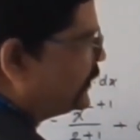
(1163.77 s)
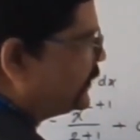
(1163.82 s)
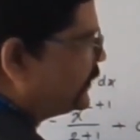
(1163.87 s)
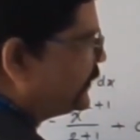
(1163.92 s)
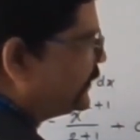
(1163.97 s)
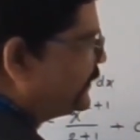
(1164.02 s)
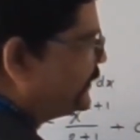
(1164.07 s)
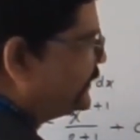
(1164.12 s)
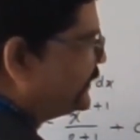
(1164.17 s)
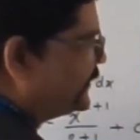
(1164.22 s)

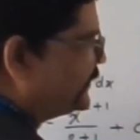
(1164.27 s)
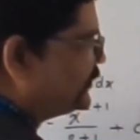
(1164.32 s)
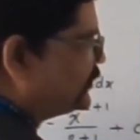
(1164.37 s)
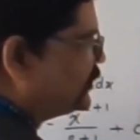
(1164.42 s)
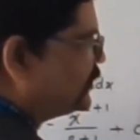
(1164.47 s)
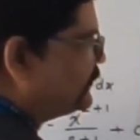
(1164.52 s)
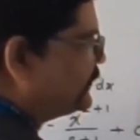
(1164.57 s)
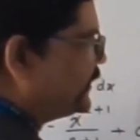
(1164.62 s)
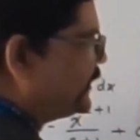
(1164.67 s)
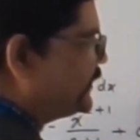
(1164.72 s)
integration
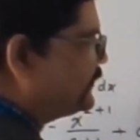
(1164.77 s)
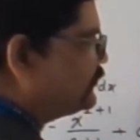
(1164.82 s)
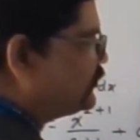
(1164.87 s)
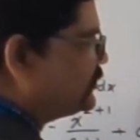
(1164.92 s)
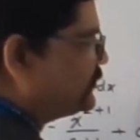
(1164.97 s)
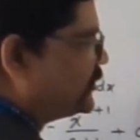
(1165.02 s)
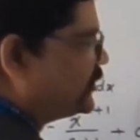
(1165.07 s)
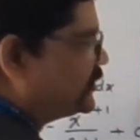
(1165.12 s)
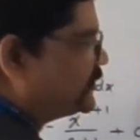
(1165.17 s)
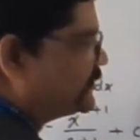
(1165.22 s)
of x to
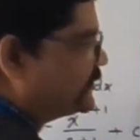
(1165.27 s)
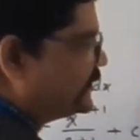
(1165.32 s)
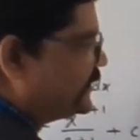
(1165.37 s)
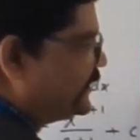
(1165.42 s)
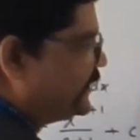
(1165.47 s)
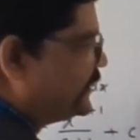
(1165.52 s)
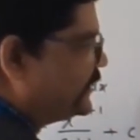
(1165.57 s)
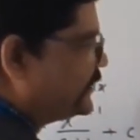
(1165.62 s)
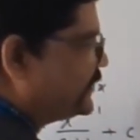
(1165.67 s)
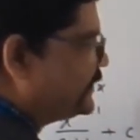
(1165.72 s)
the power
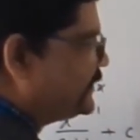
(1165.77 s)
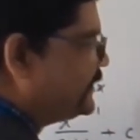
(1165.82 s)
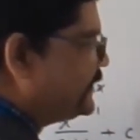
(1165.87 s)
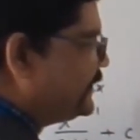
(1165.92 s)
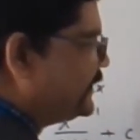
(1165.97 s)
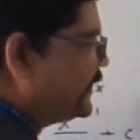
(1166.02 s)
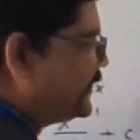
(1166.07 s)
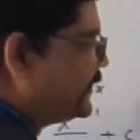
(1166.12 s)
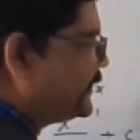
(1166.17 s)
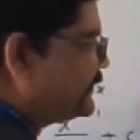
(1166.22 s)

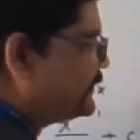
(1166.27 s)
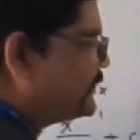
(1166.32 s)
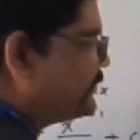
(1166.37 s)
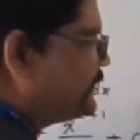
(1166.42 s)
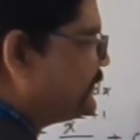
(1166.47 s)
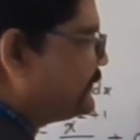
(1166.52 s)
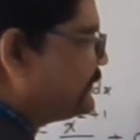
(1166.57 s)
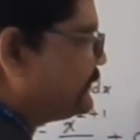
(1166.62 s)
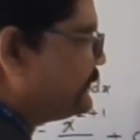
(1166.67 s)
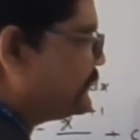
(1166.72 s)
3
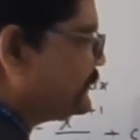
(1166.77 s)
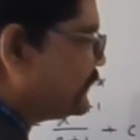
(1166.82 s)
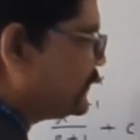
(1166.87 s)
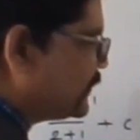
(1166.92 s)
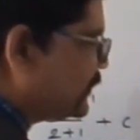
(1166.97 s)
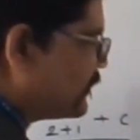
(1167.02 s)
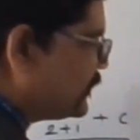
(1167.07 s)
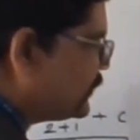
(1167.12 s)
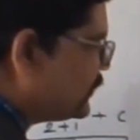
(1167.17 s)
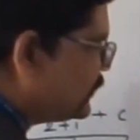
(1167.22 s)
dx.
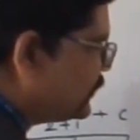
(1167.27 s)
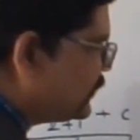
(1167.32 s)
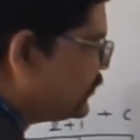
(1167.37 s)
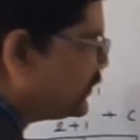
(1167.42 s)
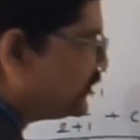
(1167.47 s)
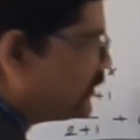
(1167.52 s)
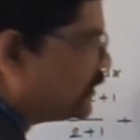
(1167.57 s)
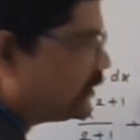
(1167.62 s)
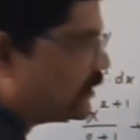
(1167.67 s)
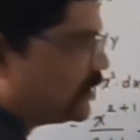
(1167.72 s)

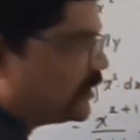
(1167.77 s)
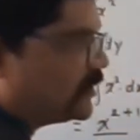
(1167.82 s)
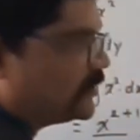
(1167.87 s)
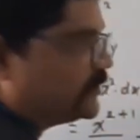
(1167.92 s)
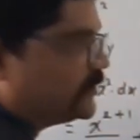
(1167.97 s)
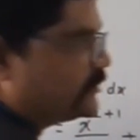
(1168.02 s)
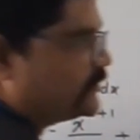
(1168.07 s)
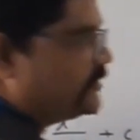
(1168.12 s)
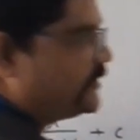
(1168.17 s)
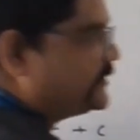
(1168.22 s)

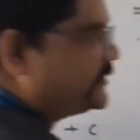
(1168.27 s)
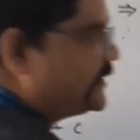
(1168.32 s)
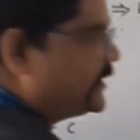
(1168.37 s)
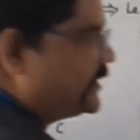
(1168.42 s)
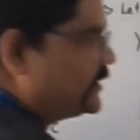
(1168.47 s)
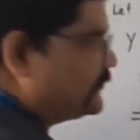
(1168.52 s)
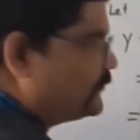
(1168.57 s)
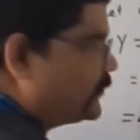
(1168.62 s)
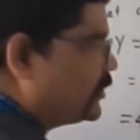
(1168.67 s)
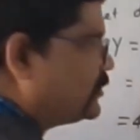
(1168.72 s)
Using
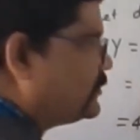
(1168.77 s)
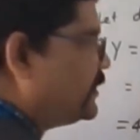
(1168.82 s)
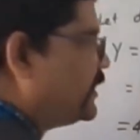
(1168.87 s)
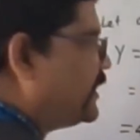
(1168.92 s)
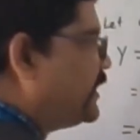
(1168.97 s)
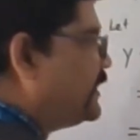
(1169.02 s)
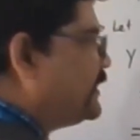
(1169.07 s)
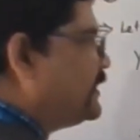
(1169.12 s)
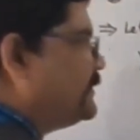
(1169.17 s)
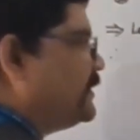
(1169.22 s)
this
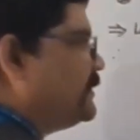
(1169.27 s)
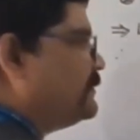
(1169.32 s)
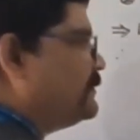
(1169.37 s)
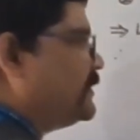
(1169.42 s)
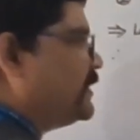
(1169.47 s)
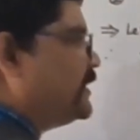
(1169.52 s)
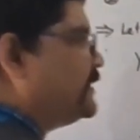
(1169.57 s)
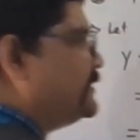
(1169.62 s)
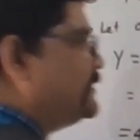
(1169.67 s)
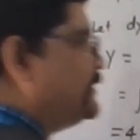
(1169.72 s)
formula, remember